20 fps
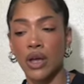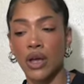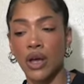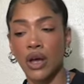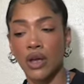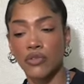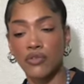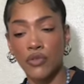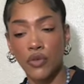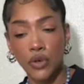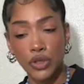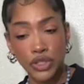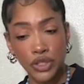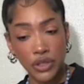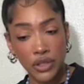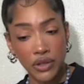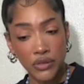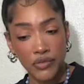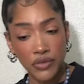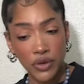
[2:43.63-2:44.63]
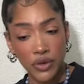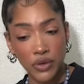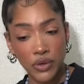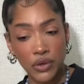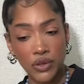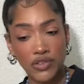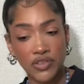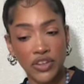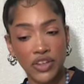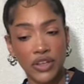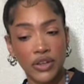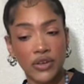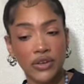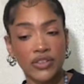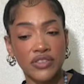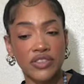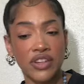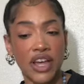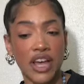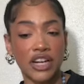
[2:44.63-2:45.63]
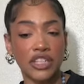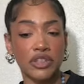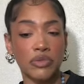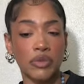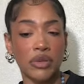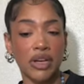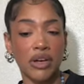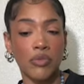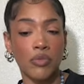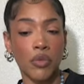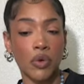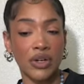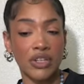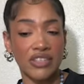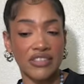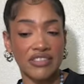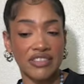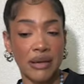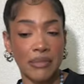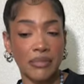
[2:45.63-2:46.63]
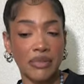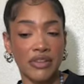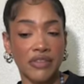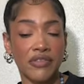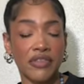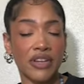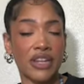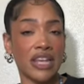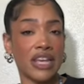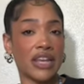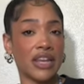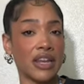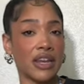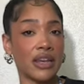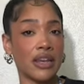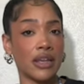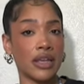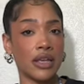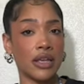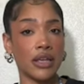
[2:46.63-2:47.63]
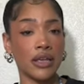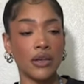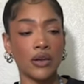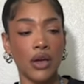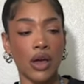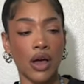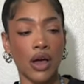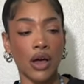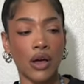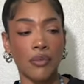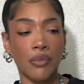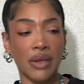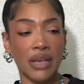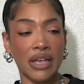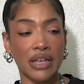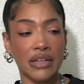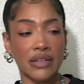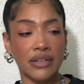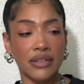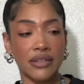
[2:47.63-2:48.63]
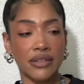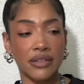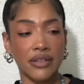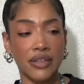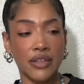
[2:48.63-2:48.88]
Unfortunately, Virgo, looks like here it's to actually become more deceptive and hidden um, and